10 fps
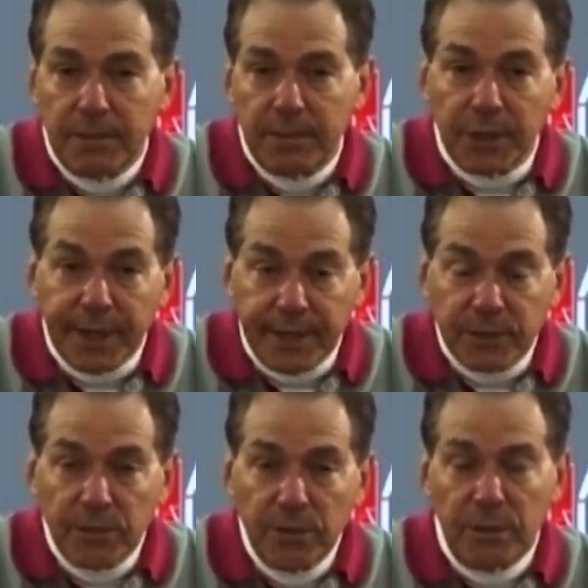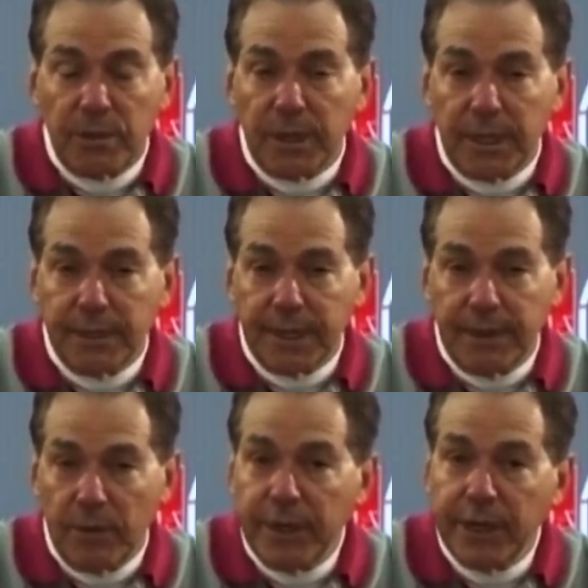potential uh, that
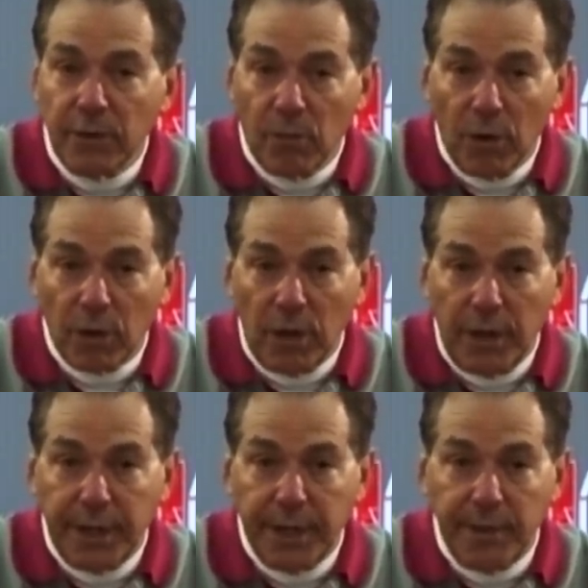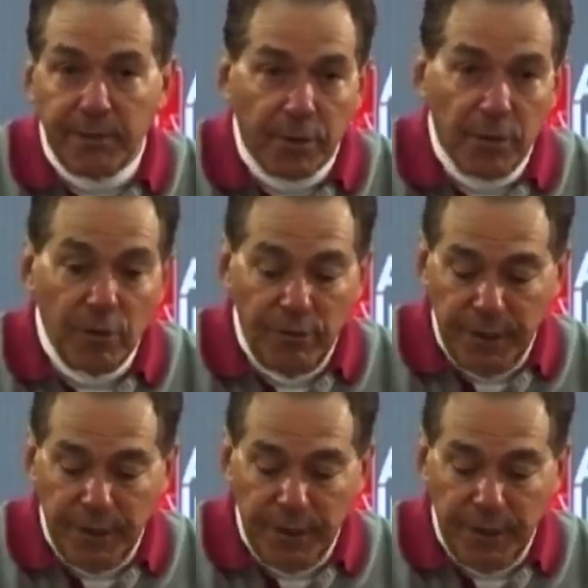we need to work on and improve.